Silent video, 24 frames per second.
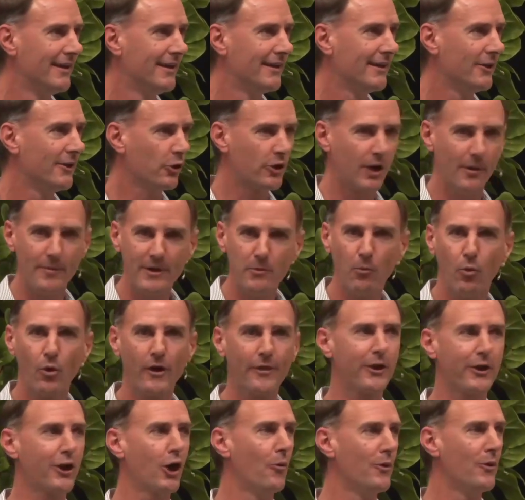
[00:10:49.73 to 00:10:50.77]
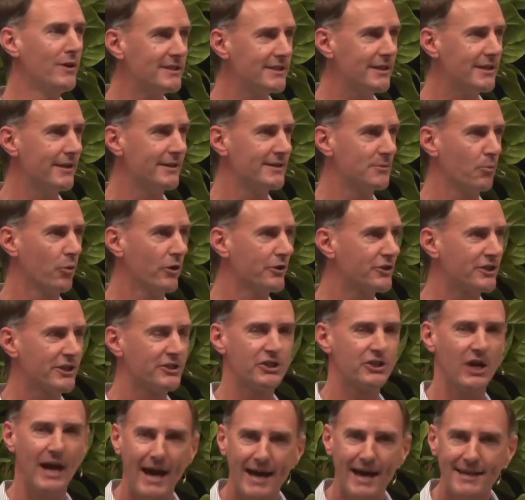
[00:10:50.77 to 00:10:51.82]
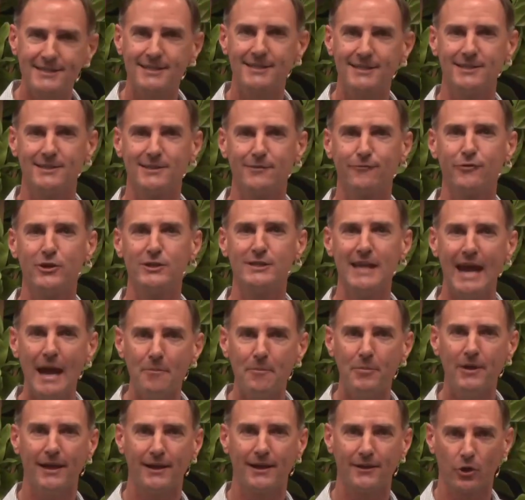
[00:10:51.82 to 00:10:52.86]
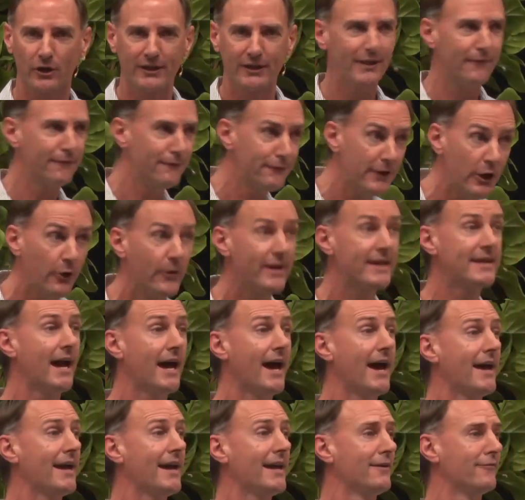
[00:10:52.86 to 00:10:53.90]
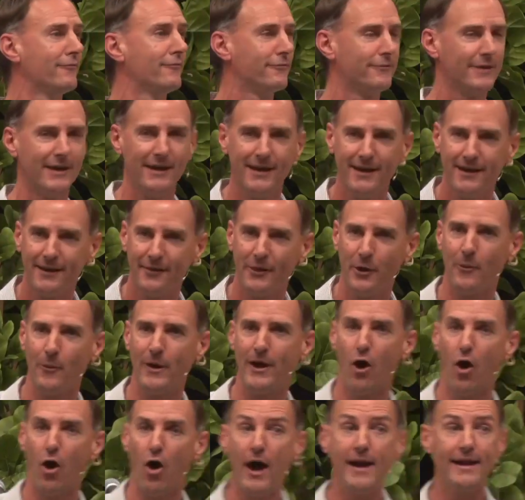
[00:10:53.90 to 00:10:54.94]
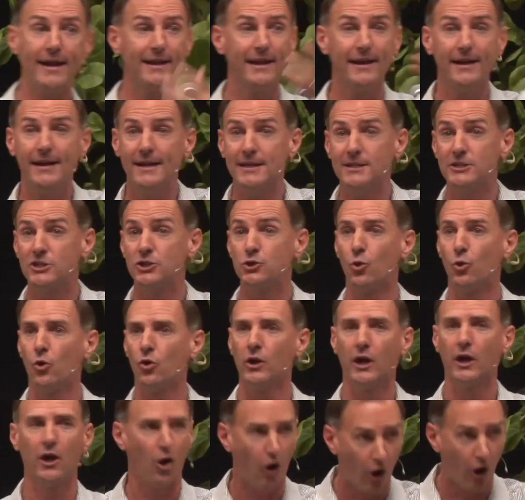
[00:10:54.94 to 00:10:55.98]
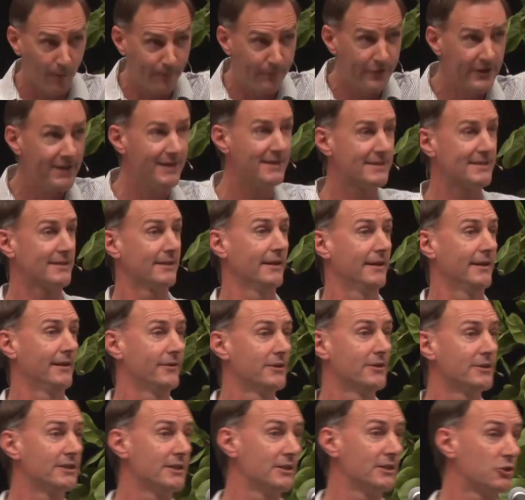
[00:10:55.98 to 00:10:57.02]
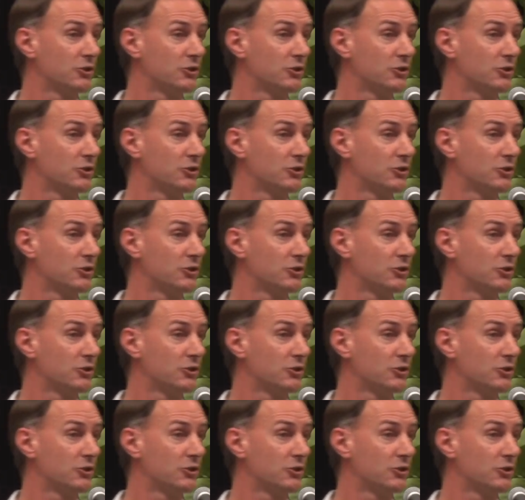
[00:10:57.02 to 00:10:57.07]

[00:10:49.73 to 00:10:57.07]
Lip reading: Look, I mean, what are the coincidences? What's the chances of this happening? Like the very cave that we're hiding in. And here's Saul. Like, obviously, this is